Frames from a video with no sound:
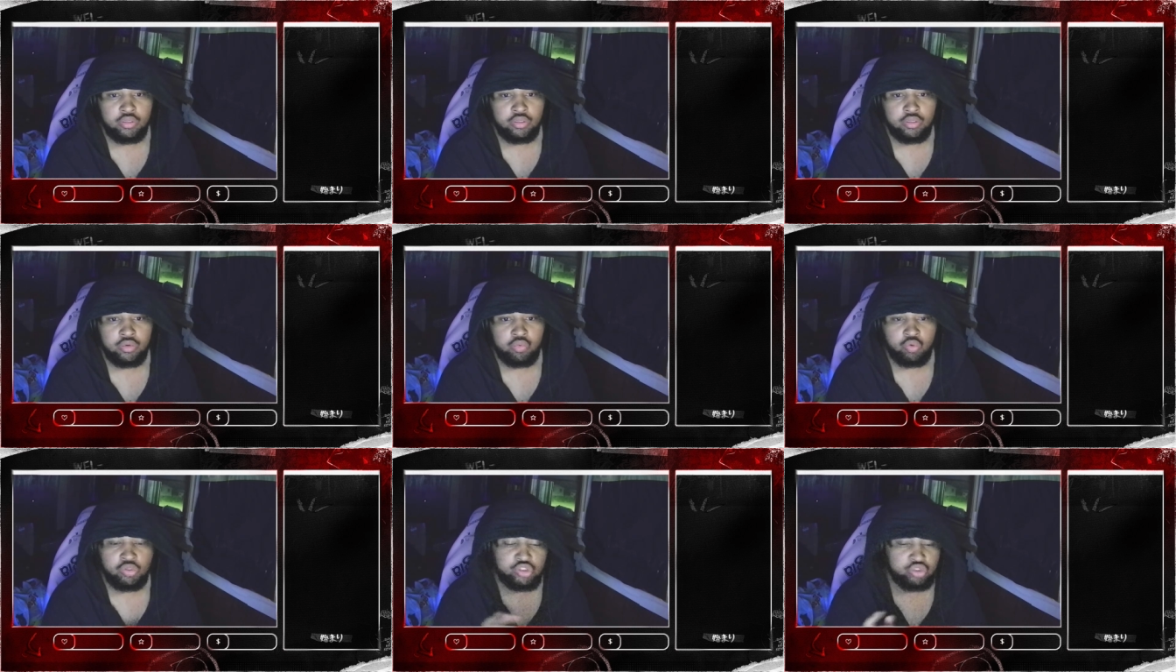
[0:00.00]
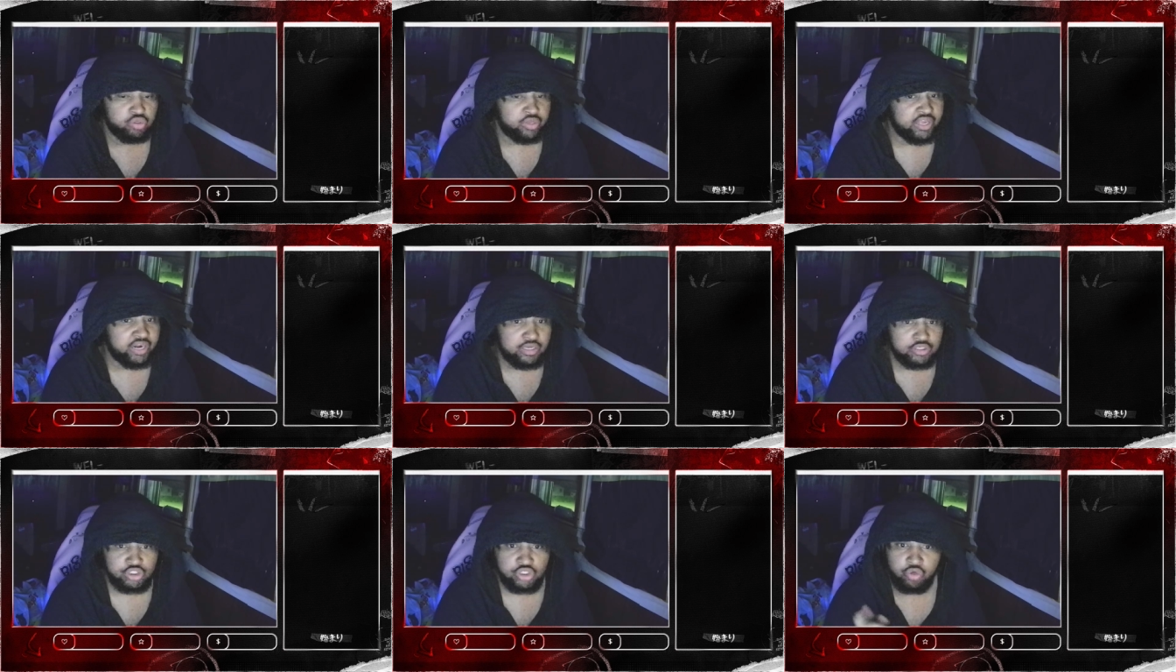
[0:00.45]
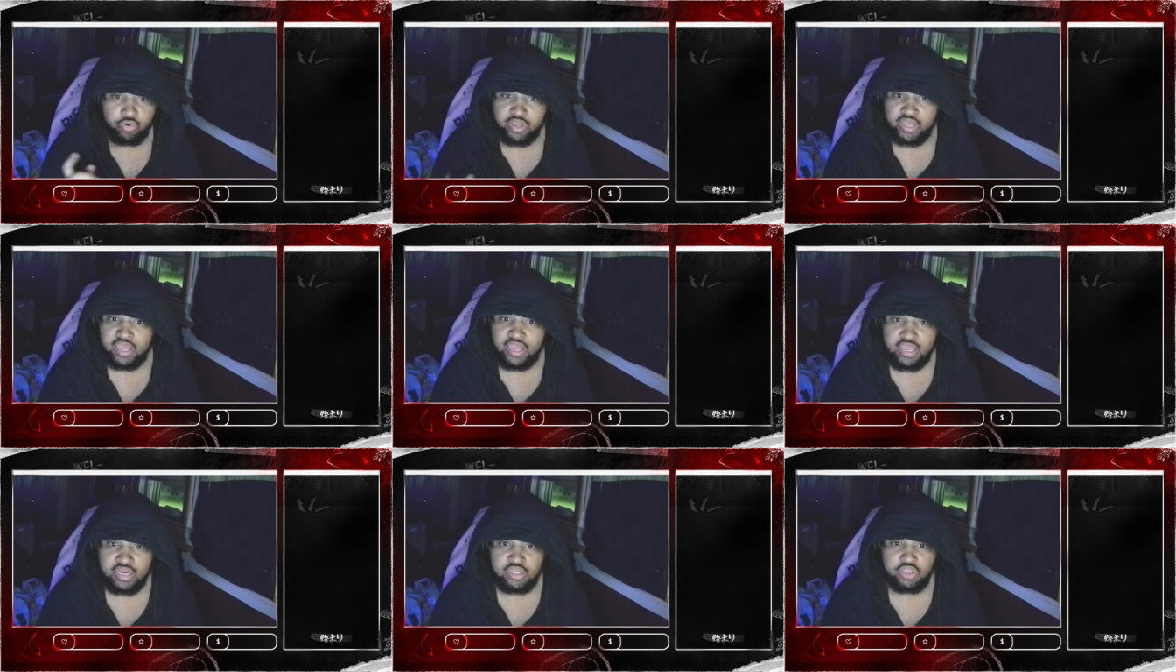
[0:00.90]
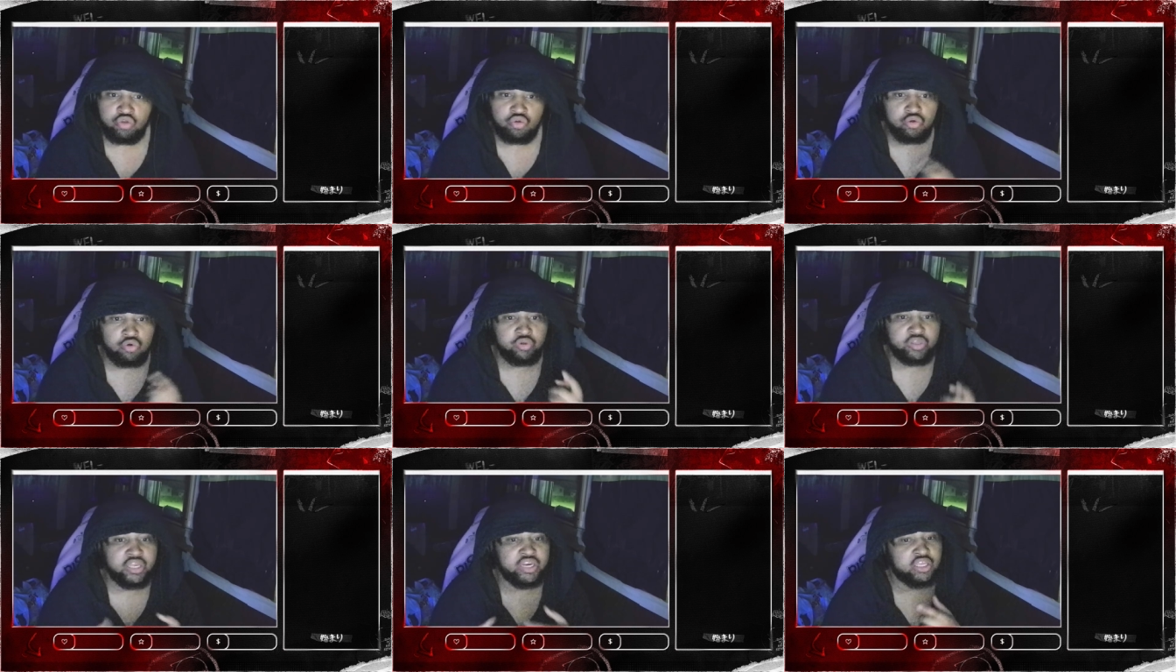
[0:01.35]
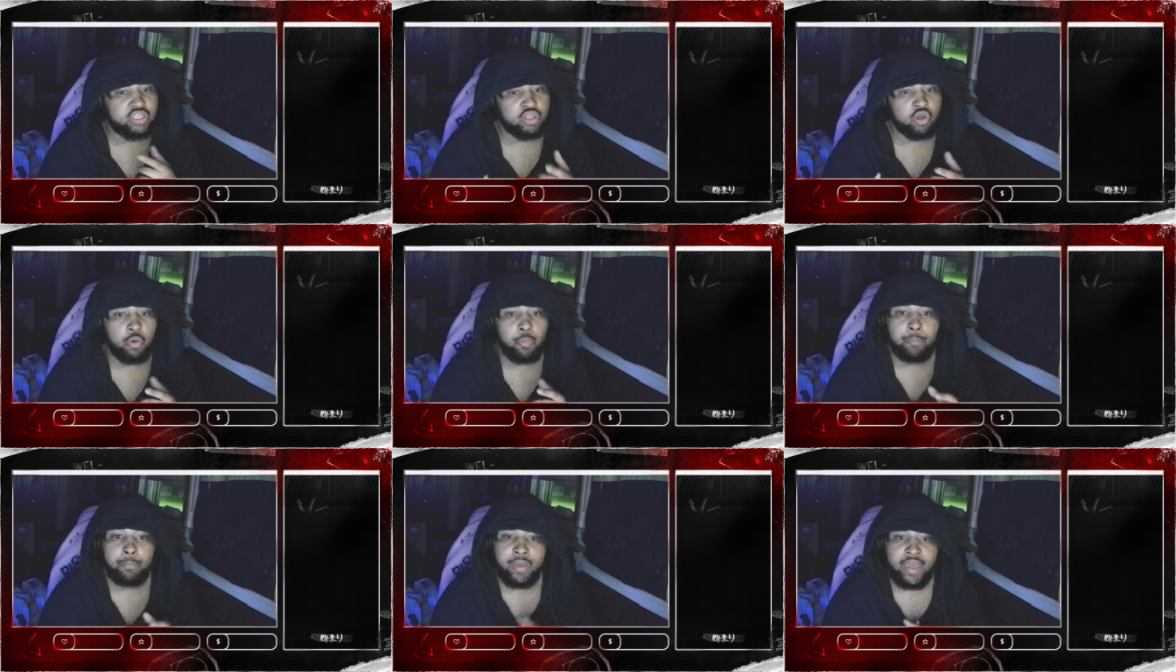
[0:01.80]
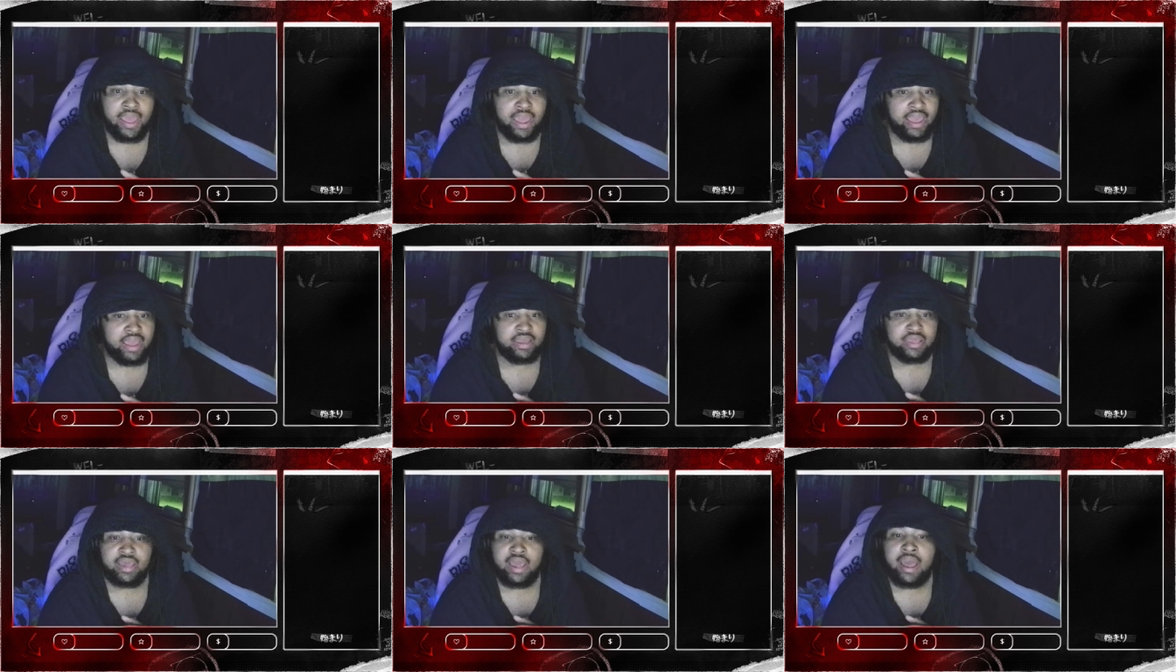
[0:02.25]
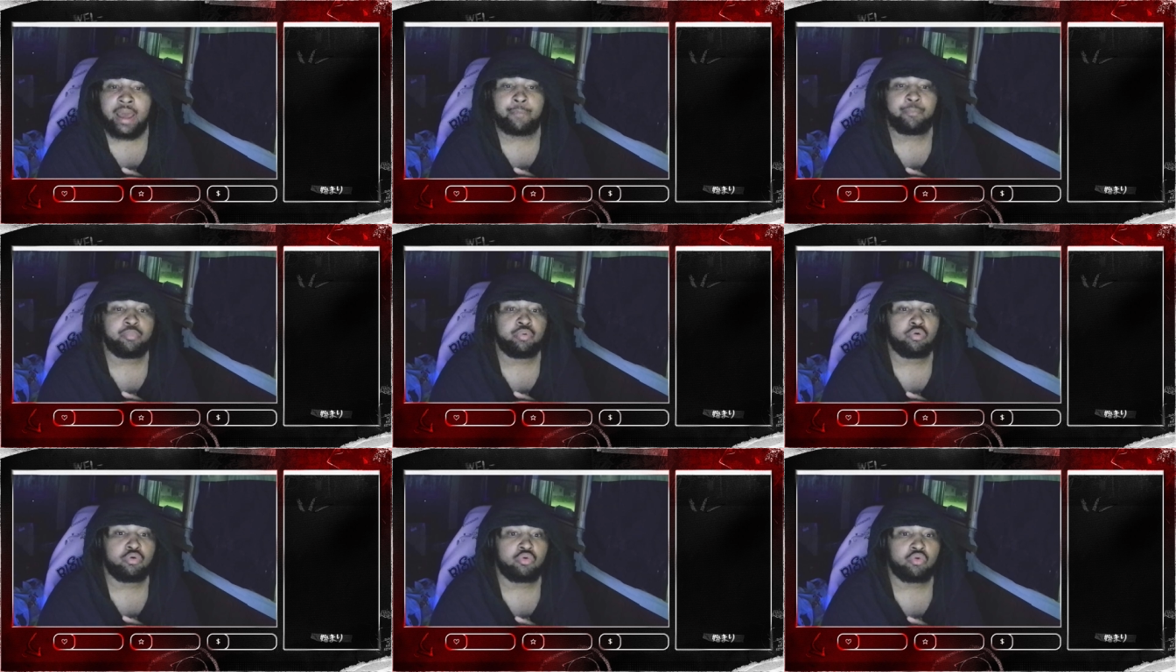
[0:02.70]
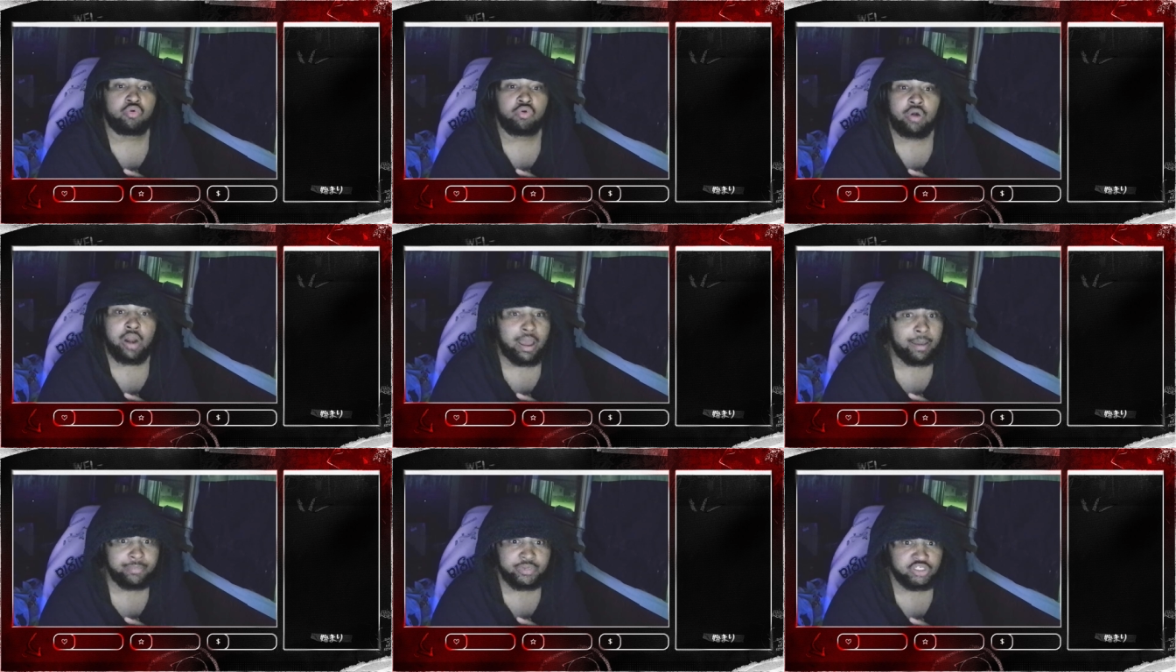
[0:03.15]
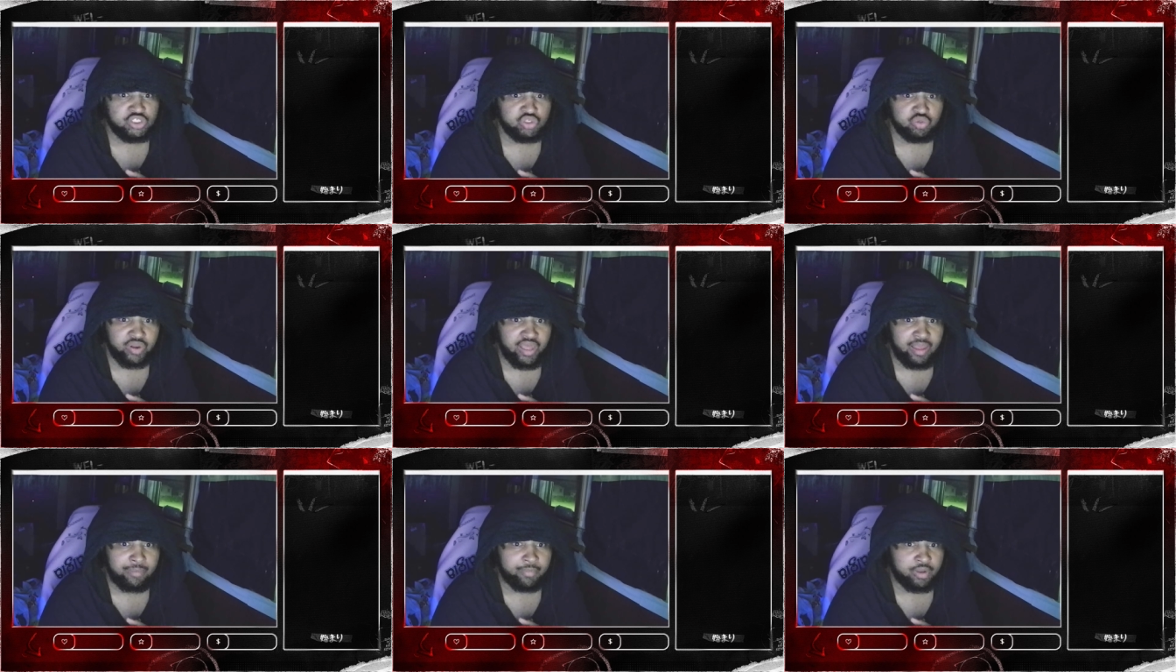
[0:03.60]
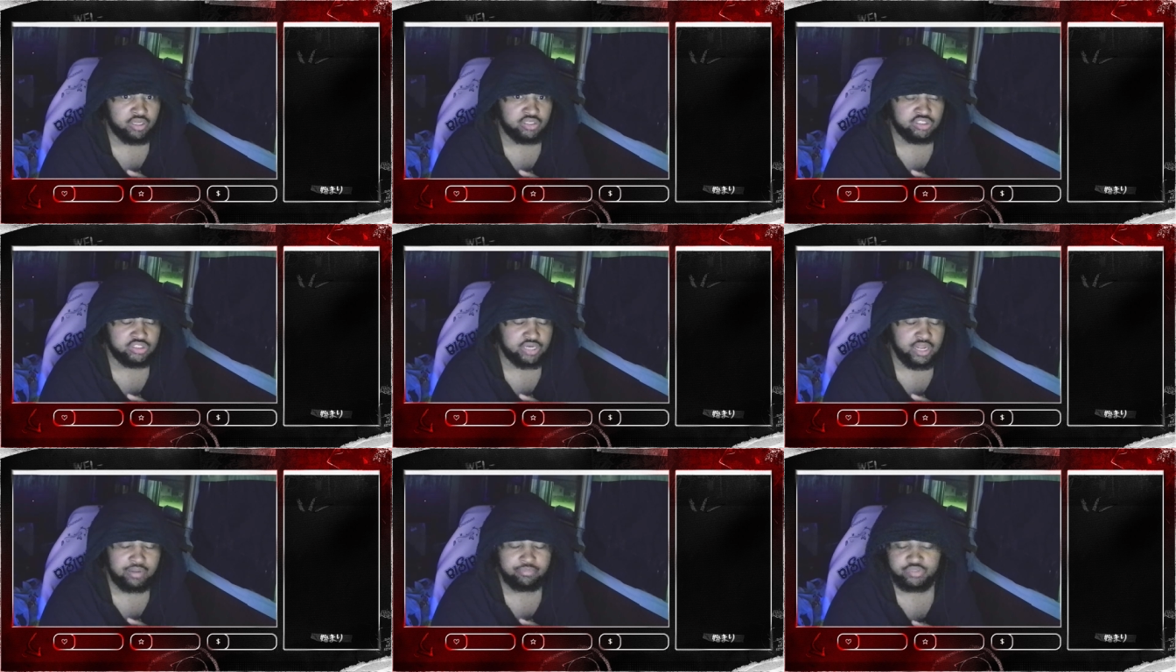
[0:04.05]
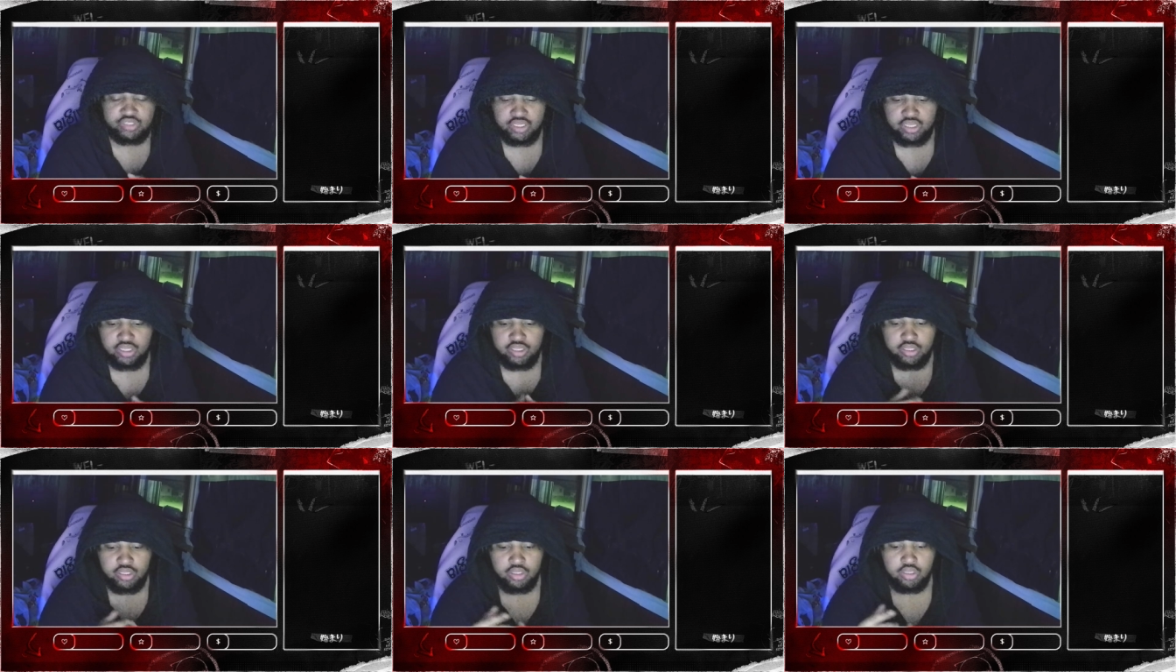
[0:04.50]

Once you get out your head, you're gonna get in your back. I promise you that much. You know what I'm saying?